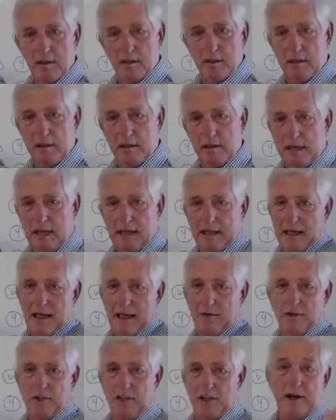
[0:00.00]
I
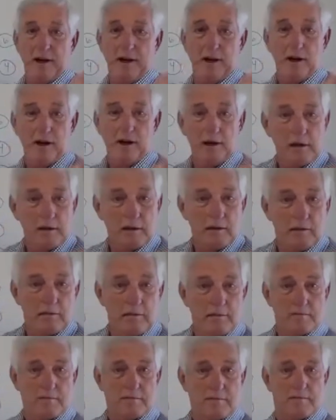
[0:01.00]
don't care,
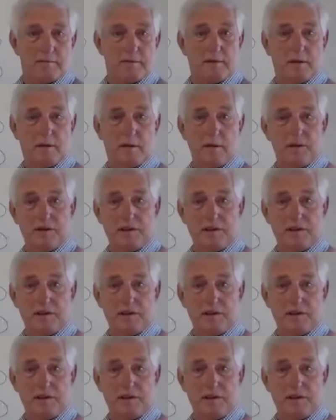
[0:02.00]
or